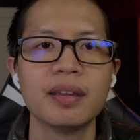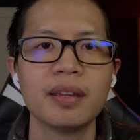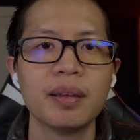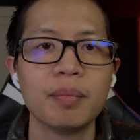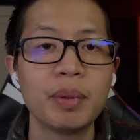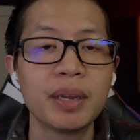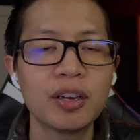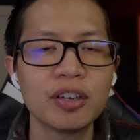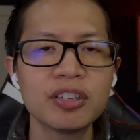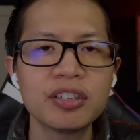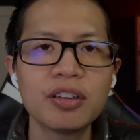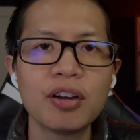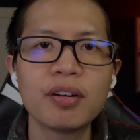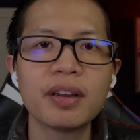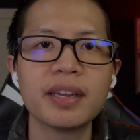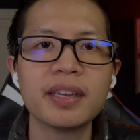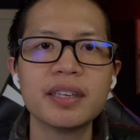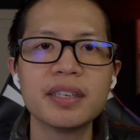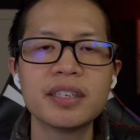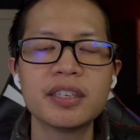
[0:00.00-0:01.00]
Because
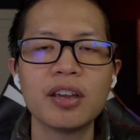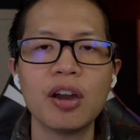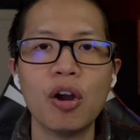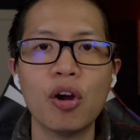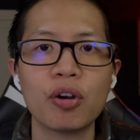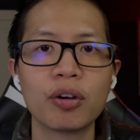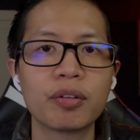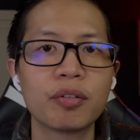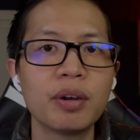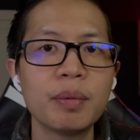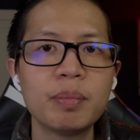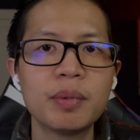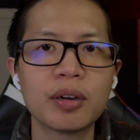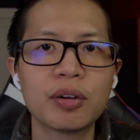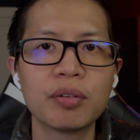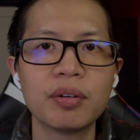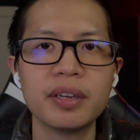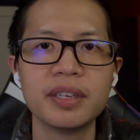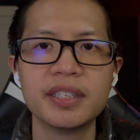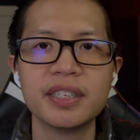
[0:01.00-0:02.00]
tokens or
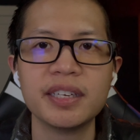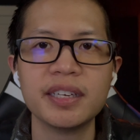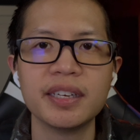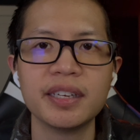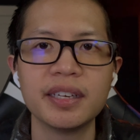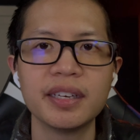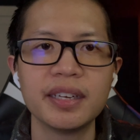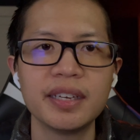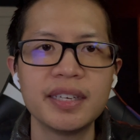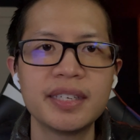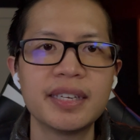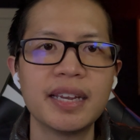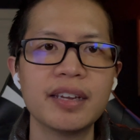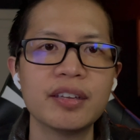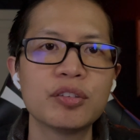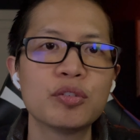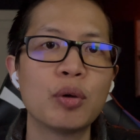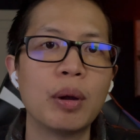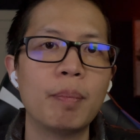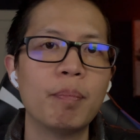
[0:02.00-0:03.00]
cryptocurrency is
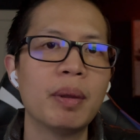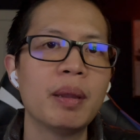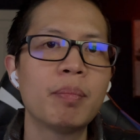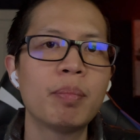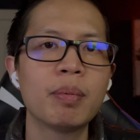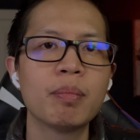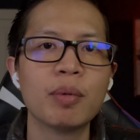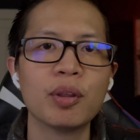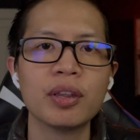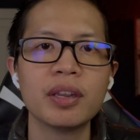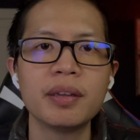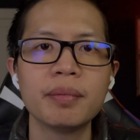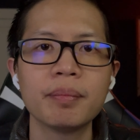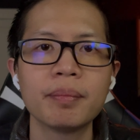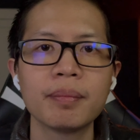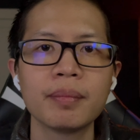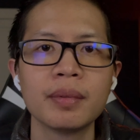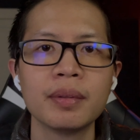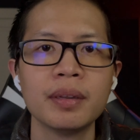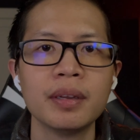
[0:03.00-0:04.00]
tied to a paper money,
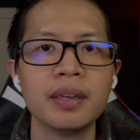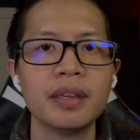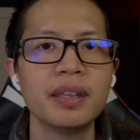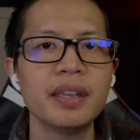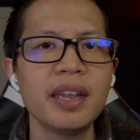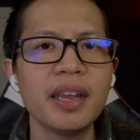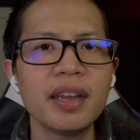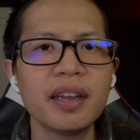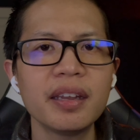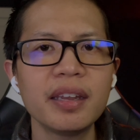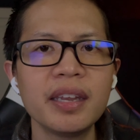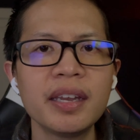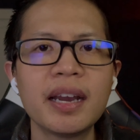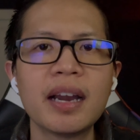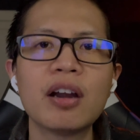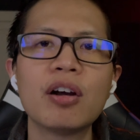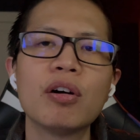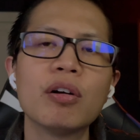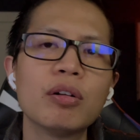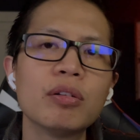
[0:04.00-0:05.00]
then it
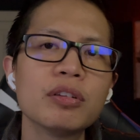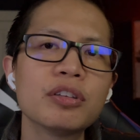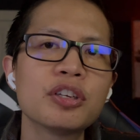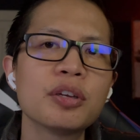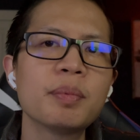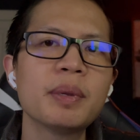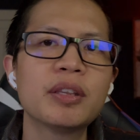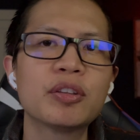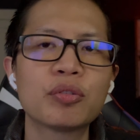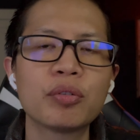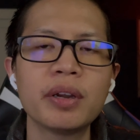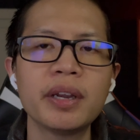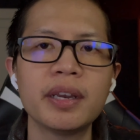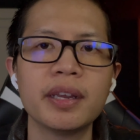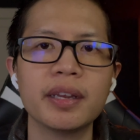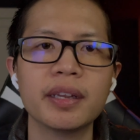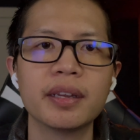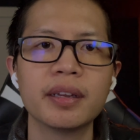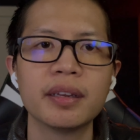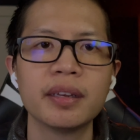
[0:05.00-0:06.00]
can also be
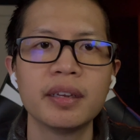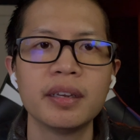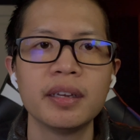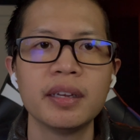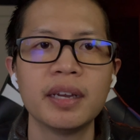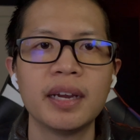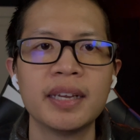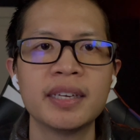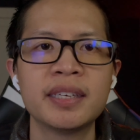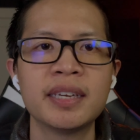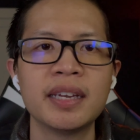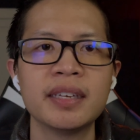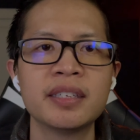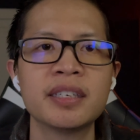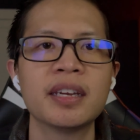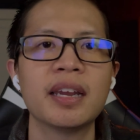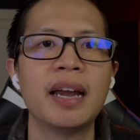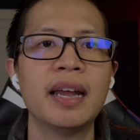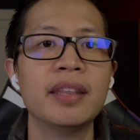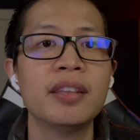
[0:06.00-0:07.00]
traded. As
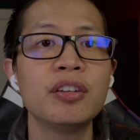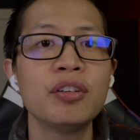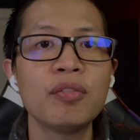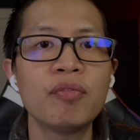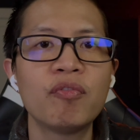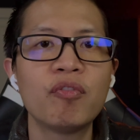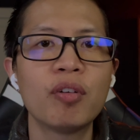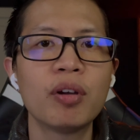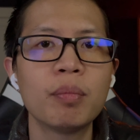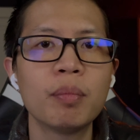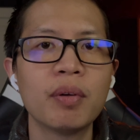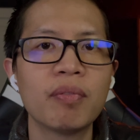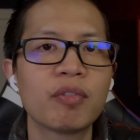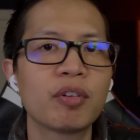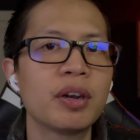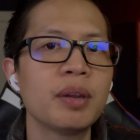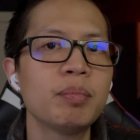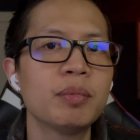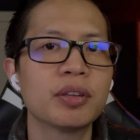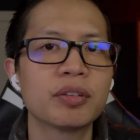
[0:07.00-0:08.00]
such, a new form of
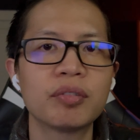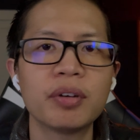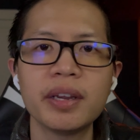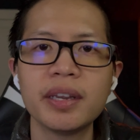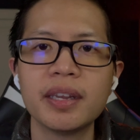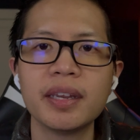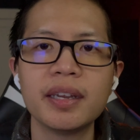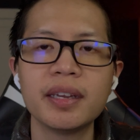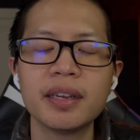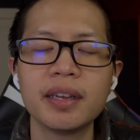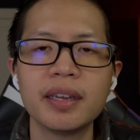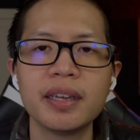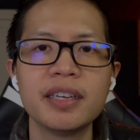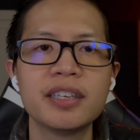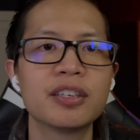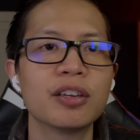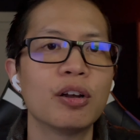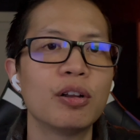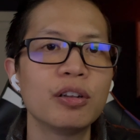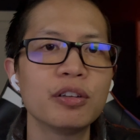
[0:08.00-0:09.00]
crypto trading
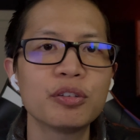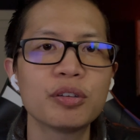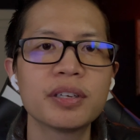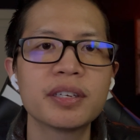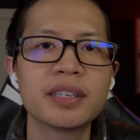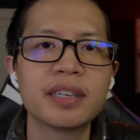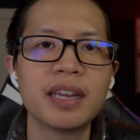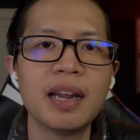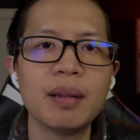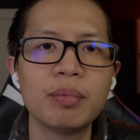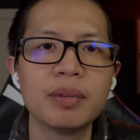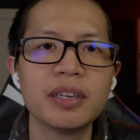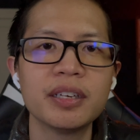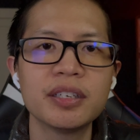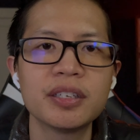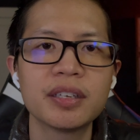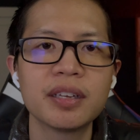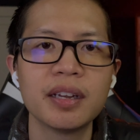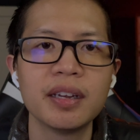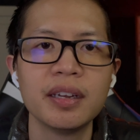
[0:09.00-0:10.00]
is also
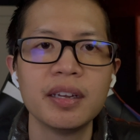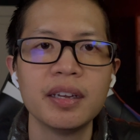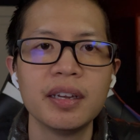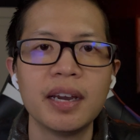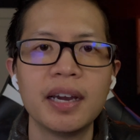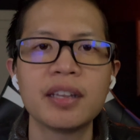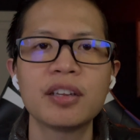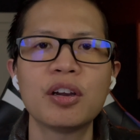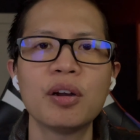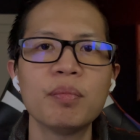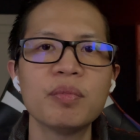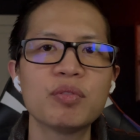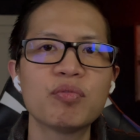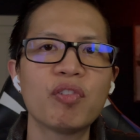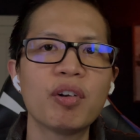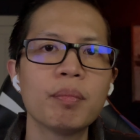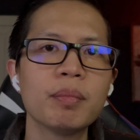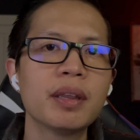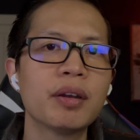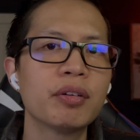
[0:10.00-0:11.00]
established and comes
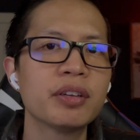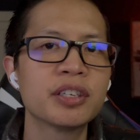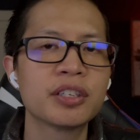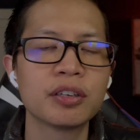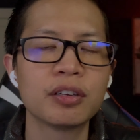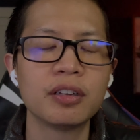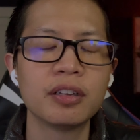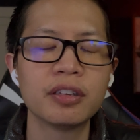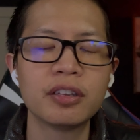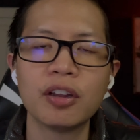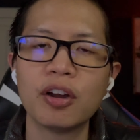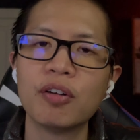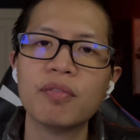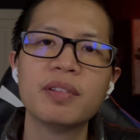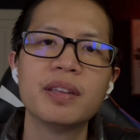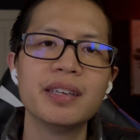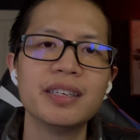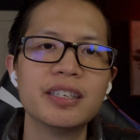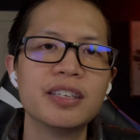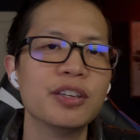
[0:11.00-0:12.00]
from the result of
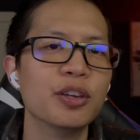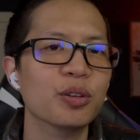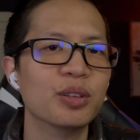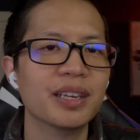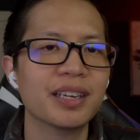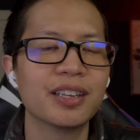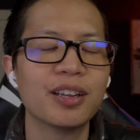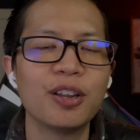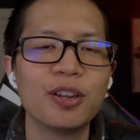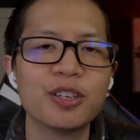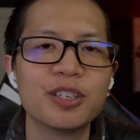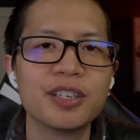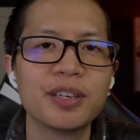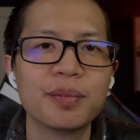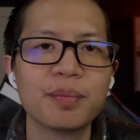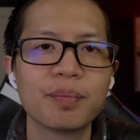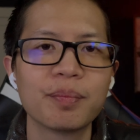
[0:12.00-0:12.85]
this new technology.